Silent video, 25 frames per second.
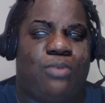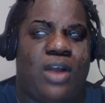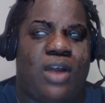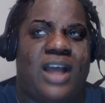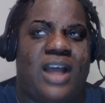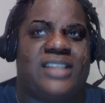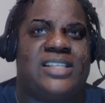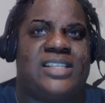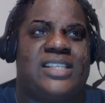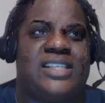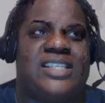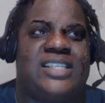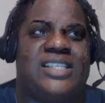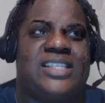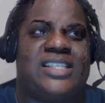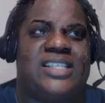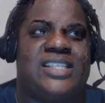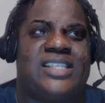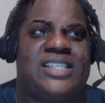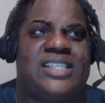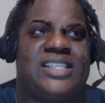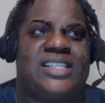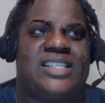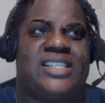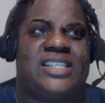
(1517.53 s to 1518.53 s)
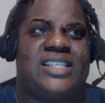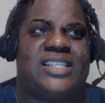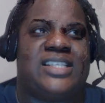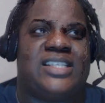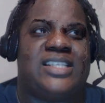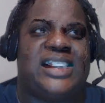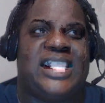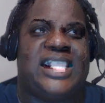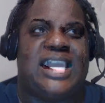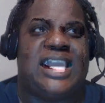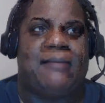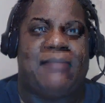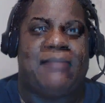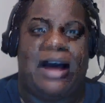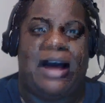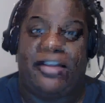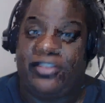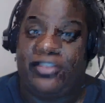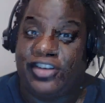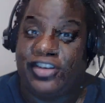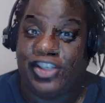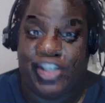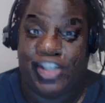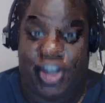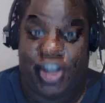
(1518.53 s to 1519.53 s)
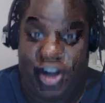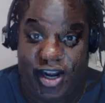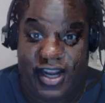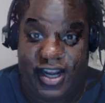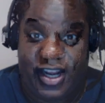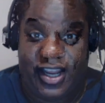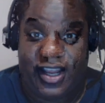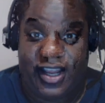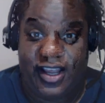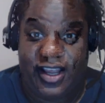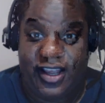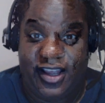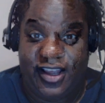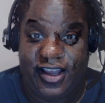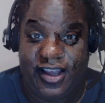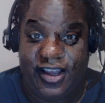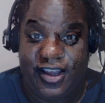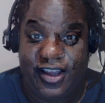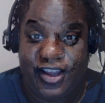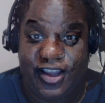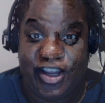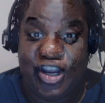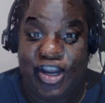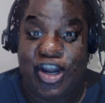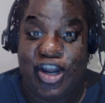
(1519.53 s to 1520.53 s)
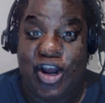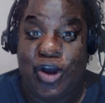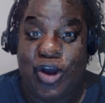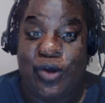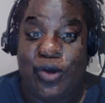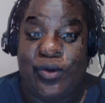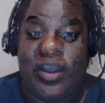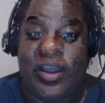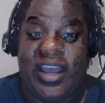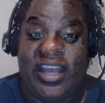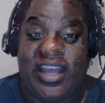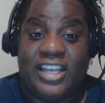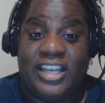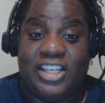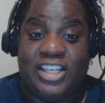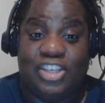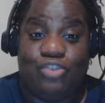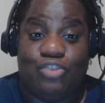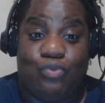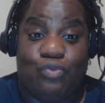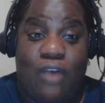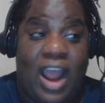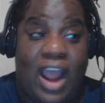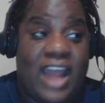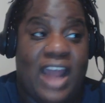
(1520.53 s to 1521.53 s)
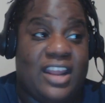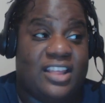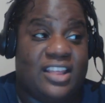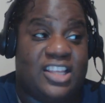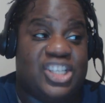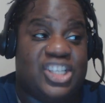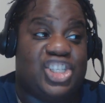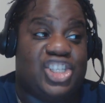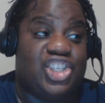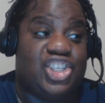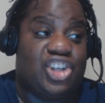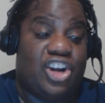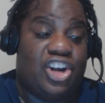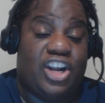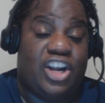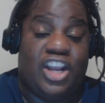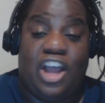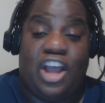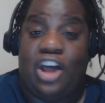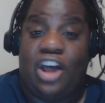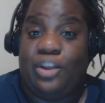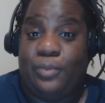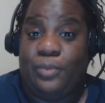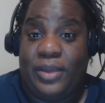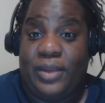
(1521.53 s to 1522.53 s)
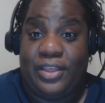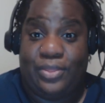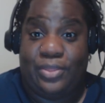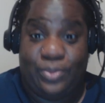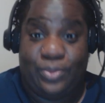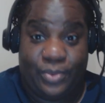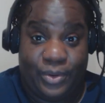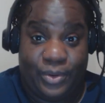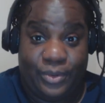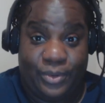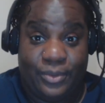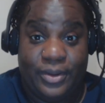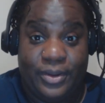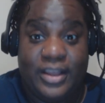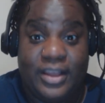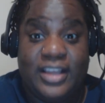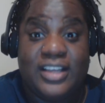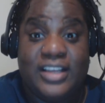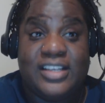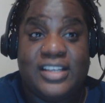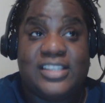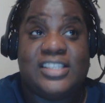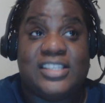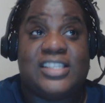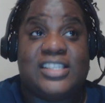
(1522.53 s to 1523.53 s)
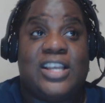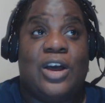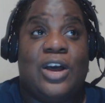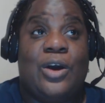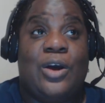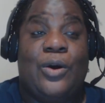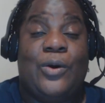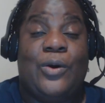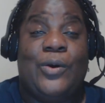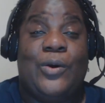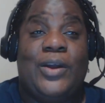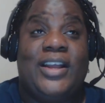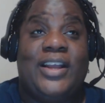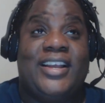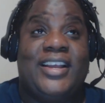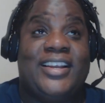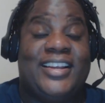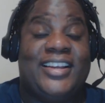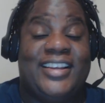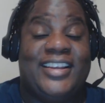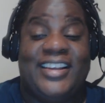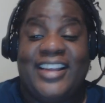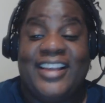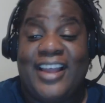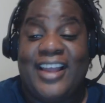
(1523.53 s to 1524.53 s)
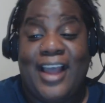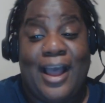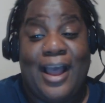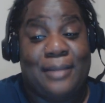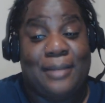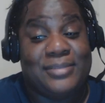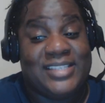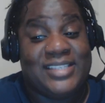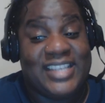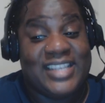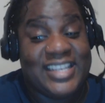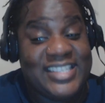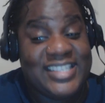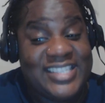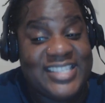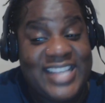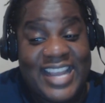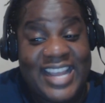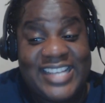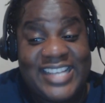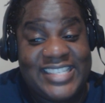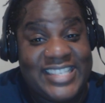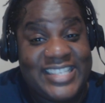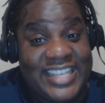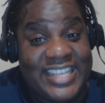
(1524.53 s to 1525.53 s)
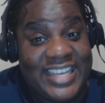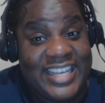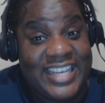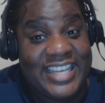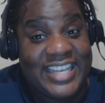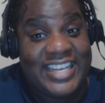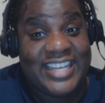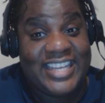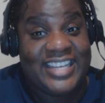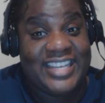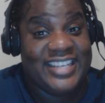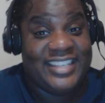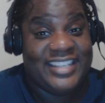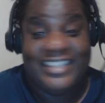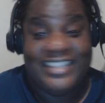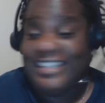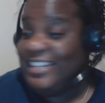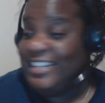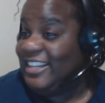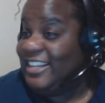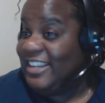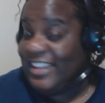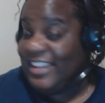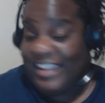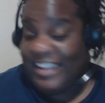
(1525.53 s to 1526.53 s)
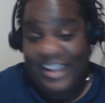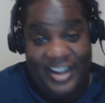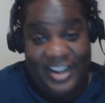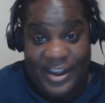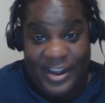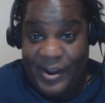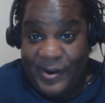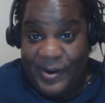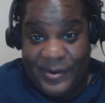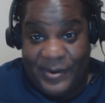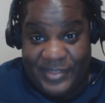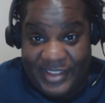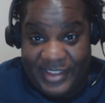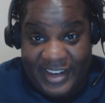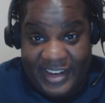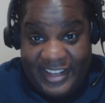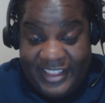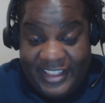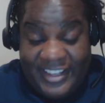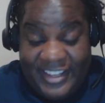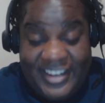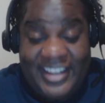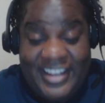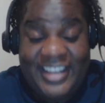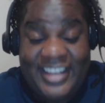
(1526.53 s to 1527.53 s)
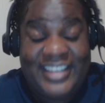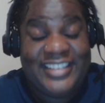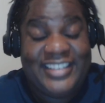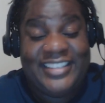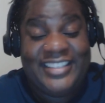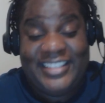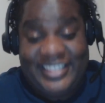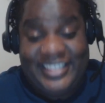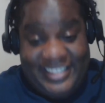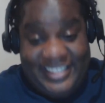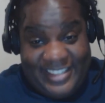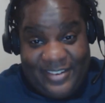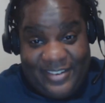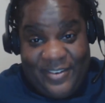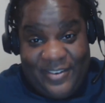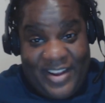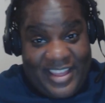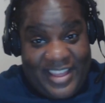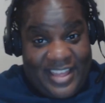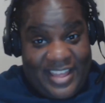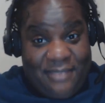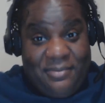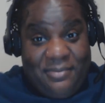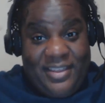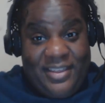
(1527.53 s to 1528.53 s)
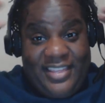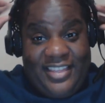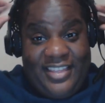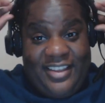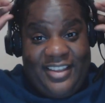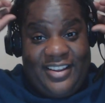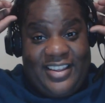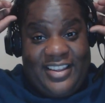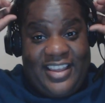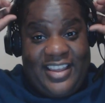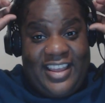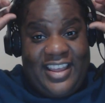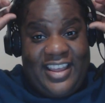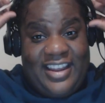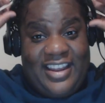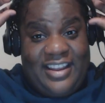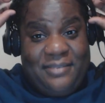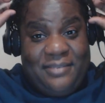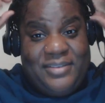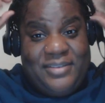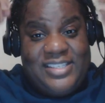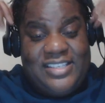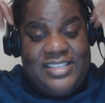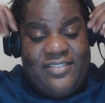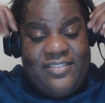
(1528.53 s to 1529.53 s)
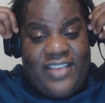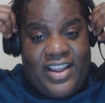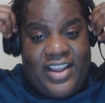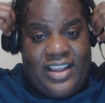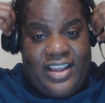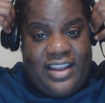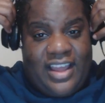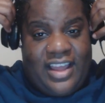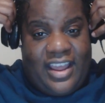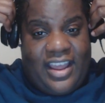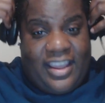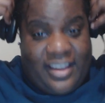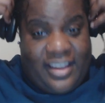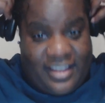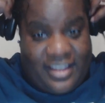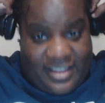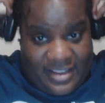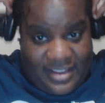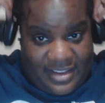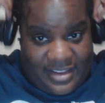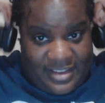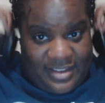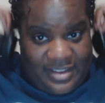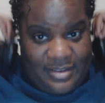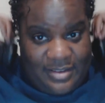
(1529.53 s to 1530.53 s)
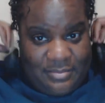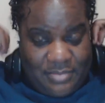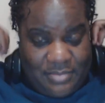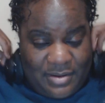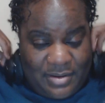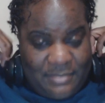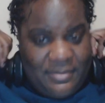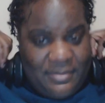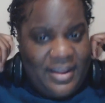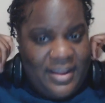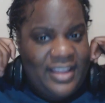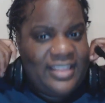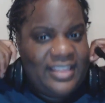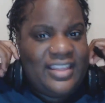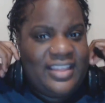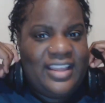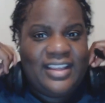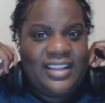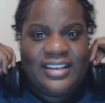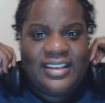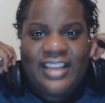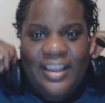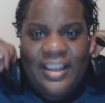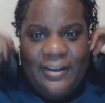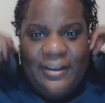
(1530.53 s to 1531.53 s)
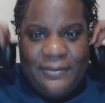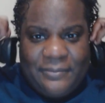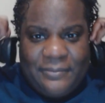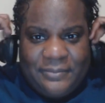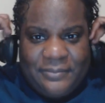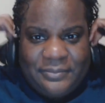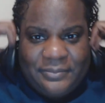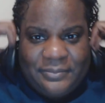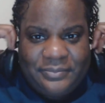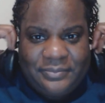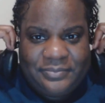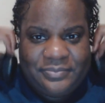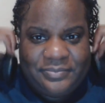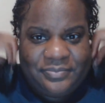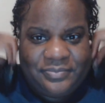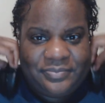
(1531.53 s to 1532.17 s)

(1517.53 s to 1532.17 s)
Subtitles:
process is literally about the journey, you know, and riding this journey all the way through. So I'm 6 days in, you know, they're looking the way they've been looking. Let me see if I can like put my thing down.